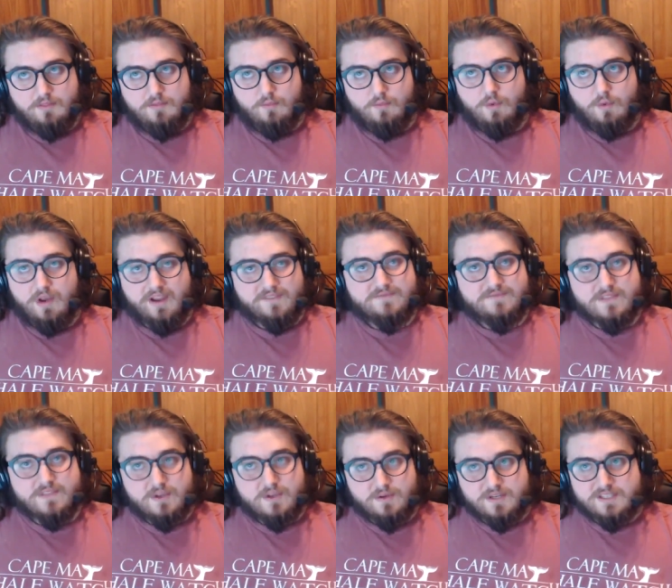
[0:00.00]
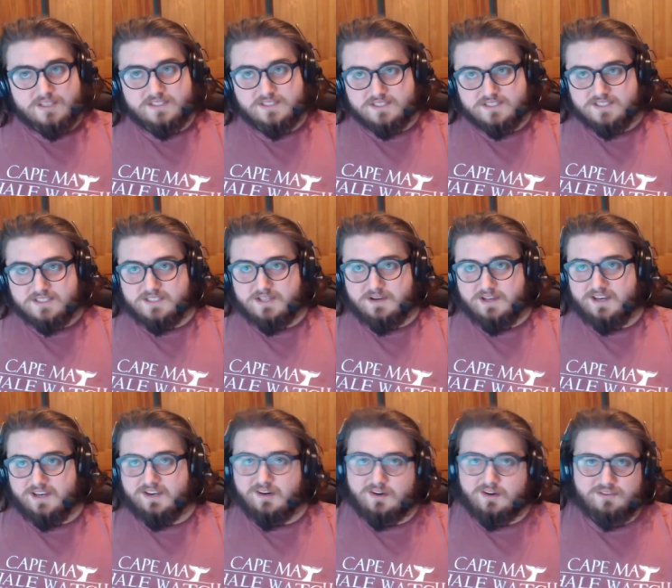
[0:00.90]
what I've noticed, you know, and
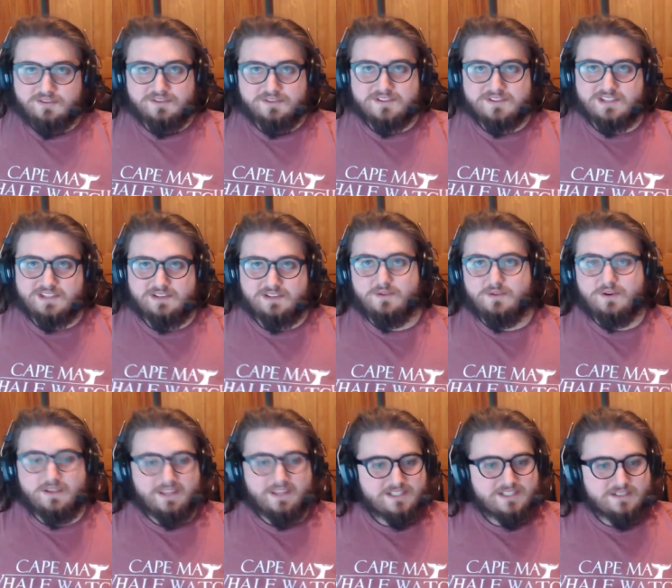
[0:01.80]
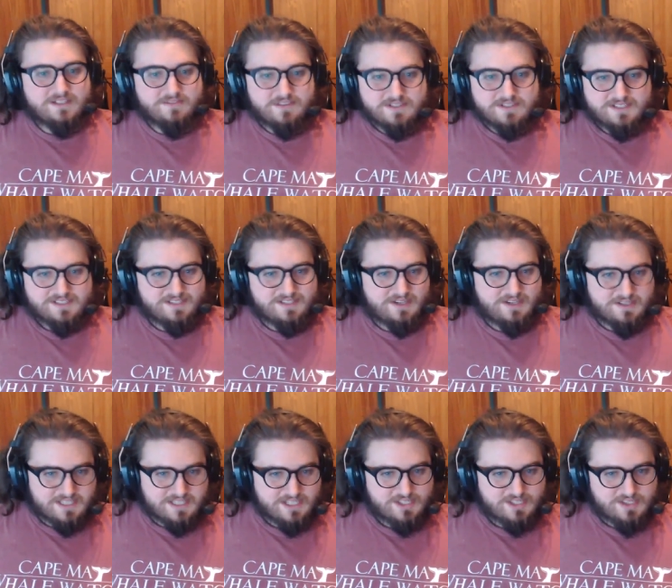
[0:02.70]
I don't know if it's a correlation versus
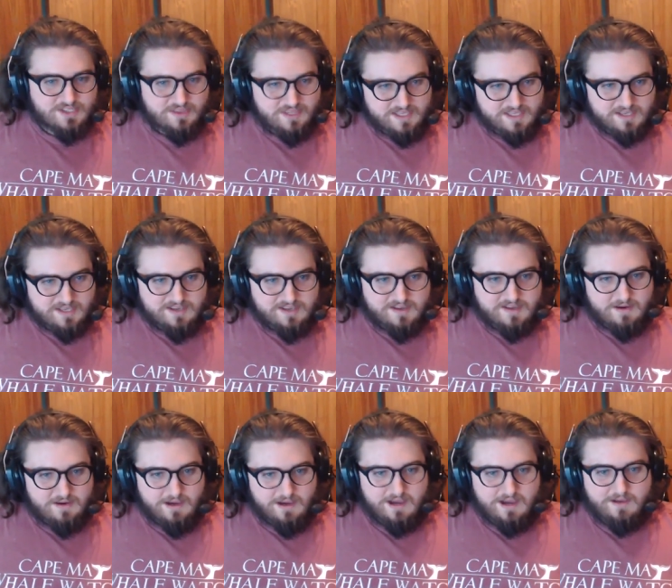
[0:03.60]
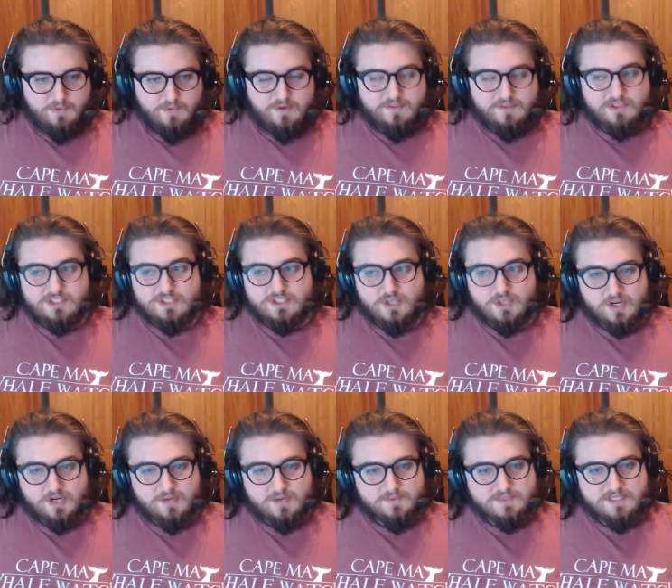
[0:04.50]
causation thing, uh, more of the
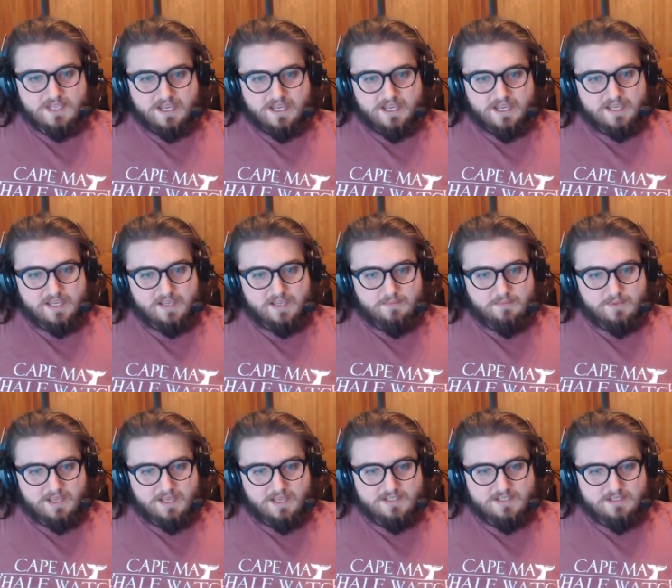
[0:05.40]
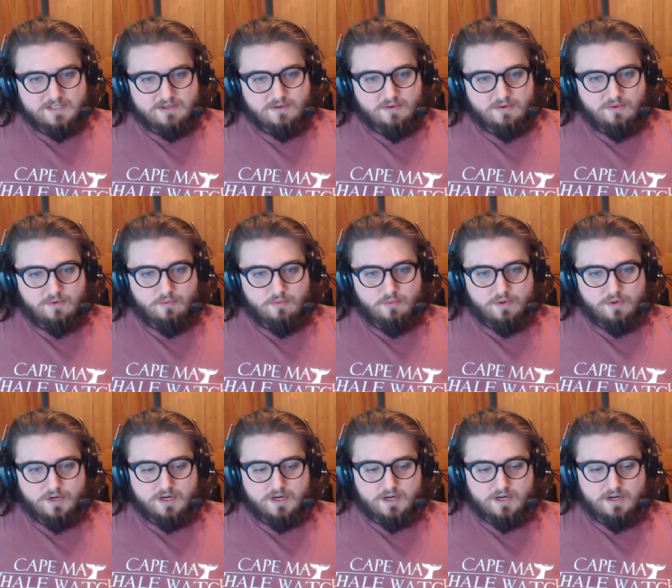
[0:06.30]
startups I apply to
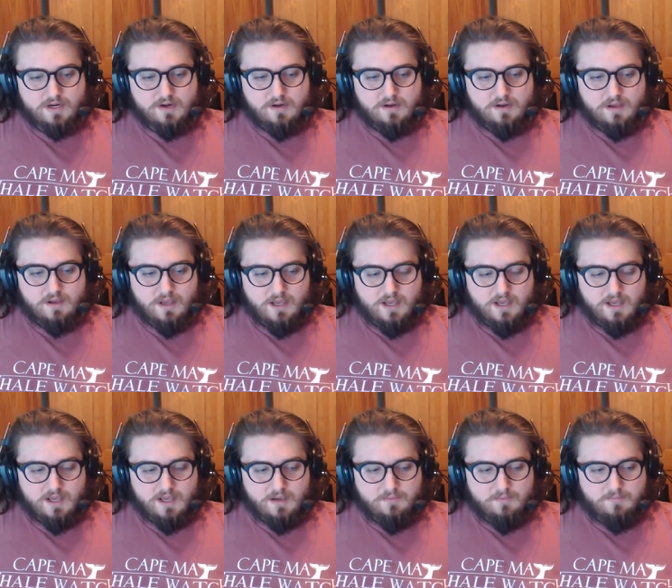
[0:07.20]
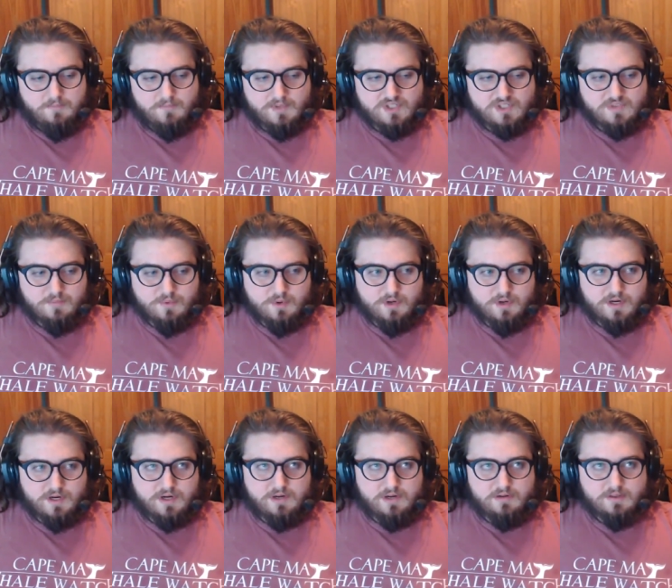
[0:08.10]
were um, much
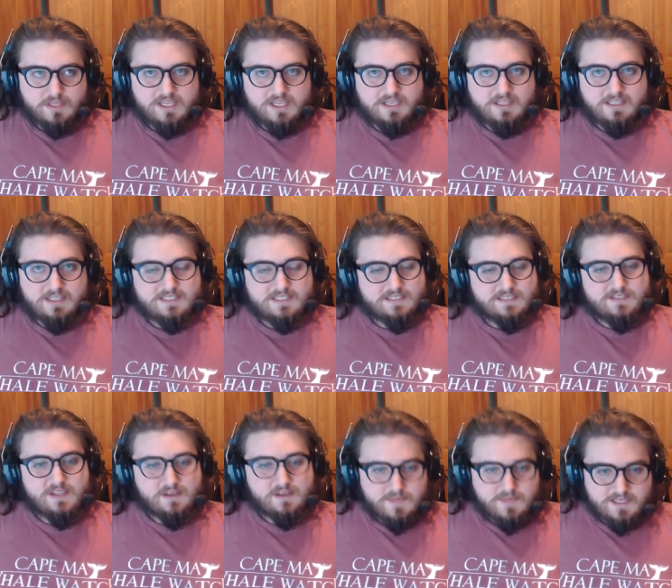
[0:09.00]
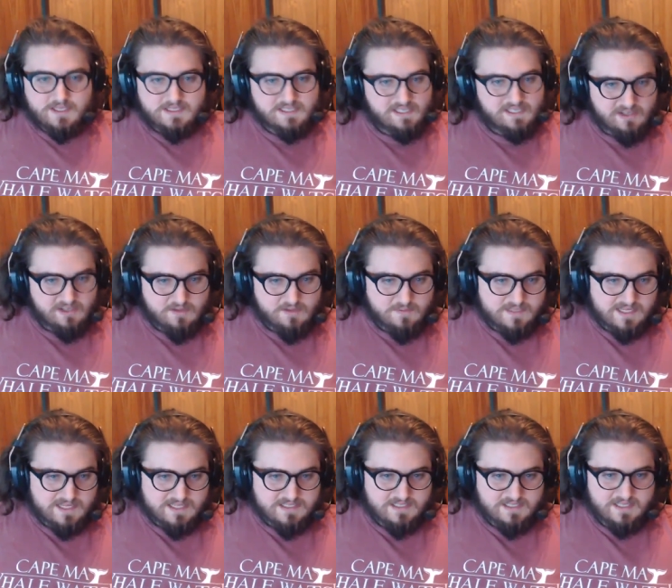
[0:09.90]
more likely to send me a take home
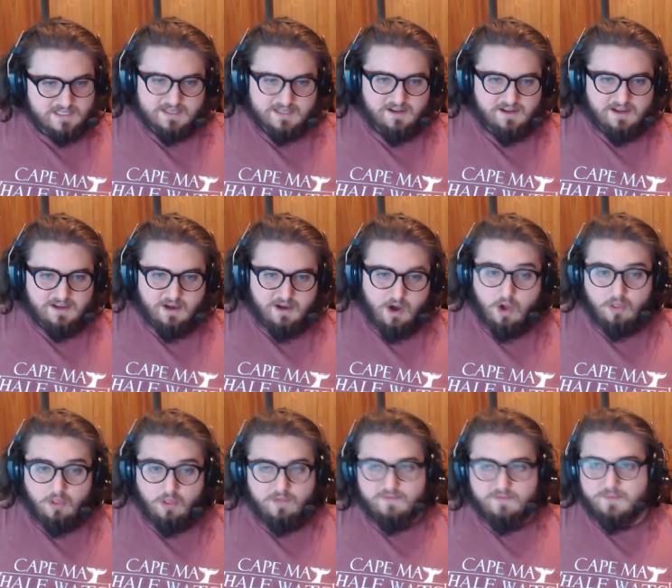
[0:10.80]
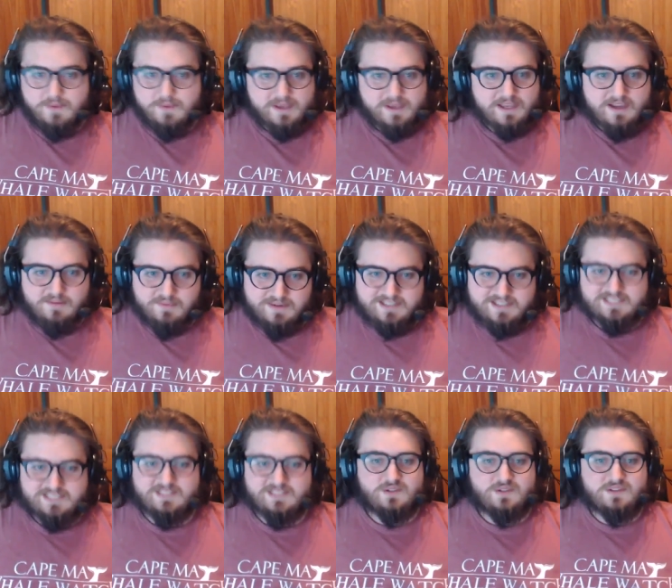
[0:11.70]
test, and all of the big
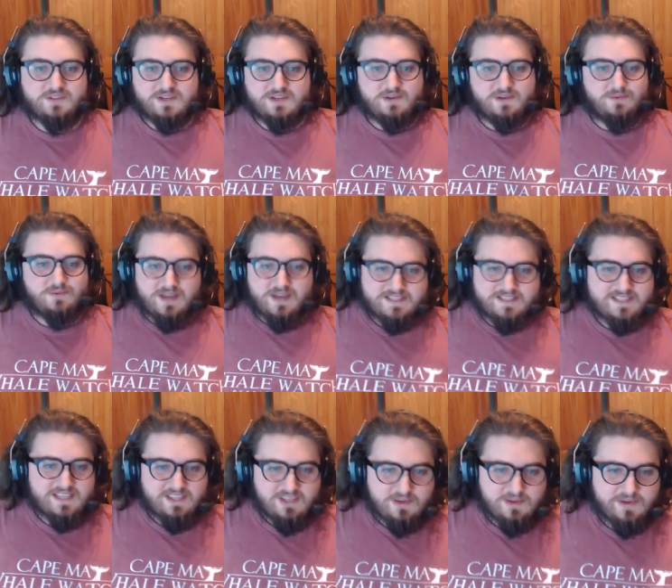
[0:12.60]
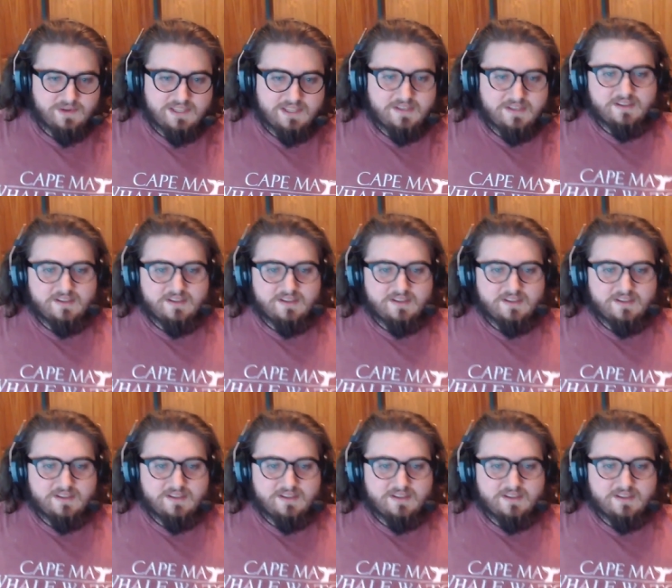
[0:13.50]
companies, you know, want to take you in